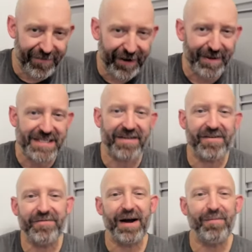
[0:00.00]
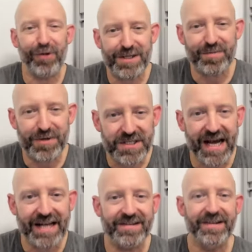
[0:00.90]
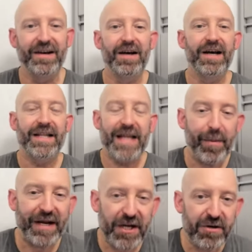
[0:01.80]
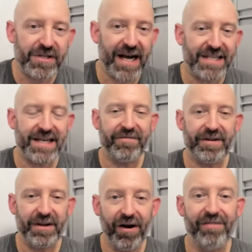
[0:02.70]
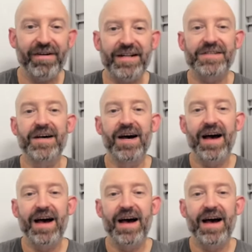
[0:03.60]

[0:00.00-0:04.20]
If he could be 75%+, that'd be a huge asset for the offense.